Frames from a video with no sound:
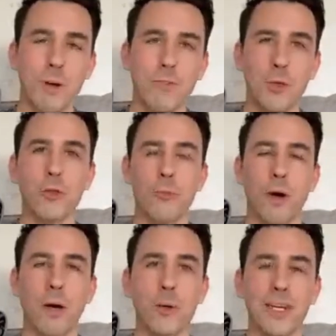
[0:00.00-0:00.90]
above the
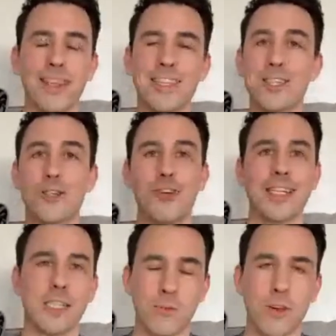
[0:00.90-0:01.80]
North Pole in the
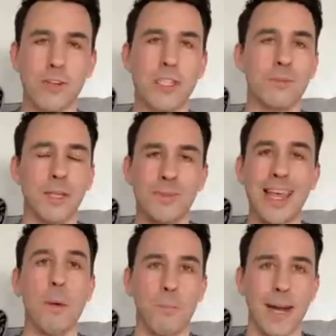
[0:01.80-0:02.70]
stratosphere, and sometimes
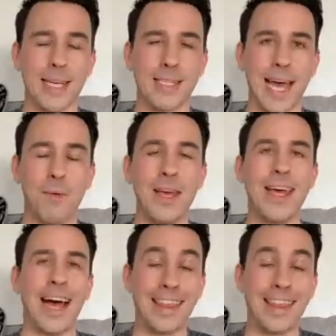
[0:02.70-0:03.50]
that breaks down,